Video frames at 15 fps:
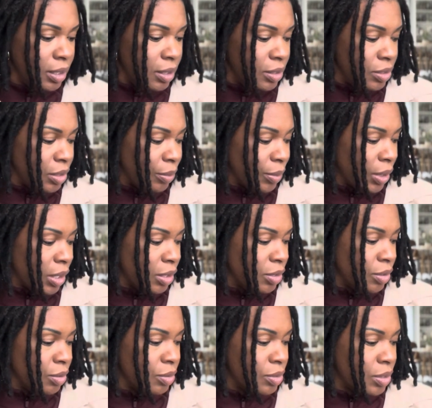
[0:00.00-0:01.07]
So I'm gonna
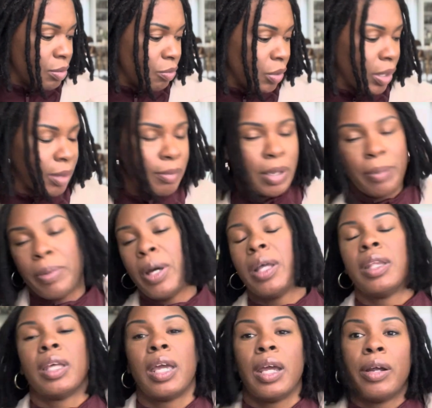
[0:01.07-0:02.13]
do some work in my
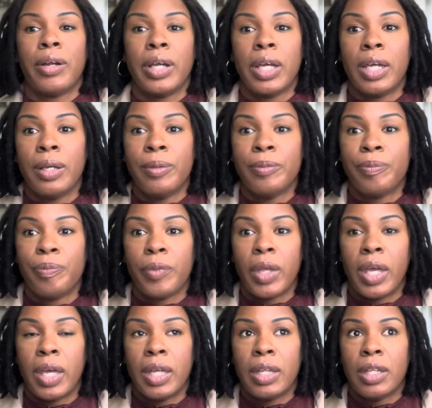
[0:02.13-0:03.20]
apothecary,
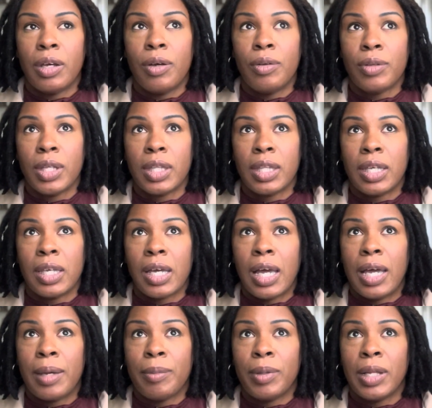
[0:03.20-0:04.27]
and the only thing
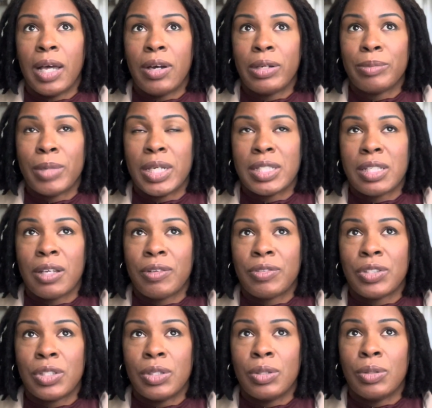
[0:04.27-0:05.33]
I'm allowing myself
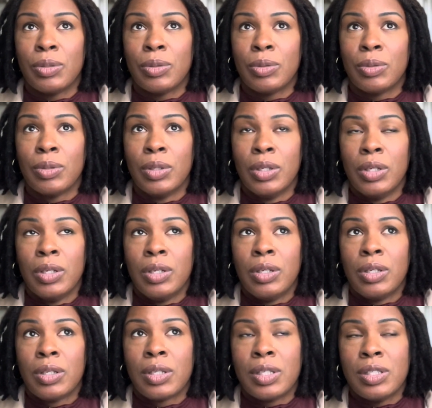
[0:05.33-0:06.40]
to
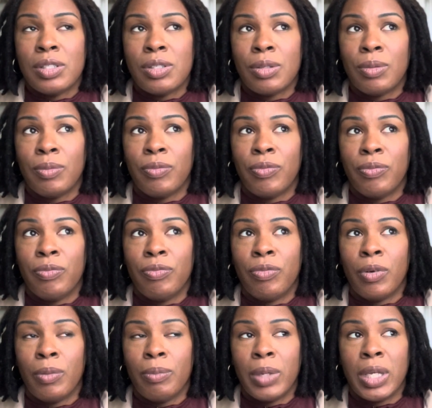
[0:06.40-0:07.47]
consume
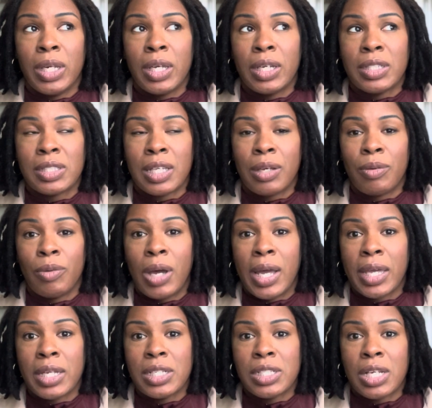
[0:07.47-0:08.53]
for media is like I
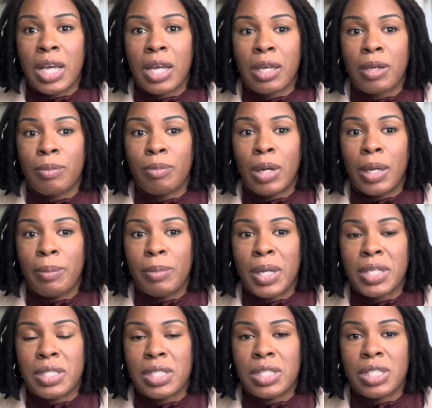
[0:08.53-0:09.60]
can check my
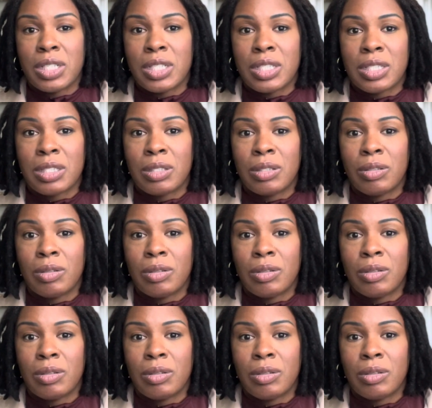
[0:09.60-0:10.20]
messages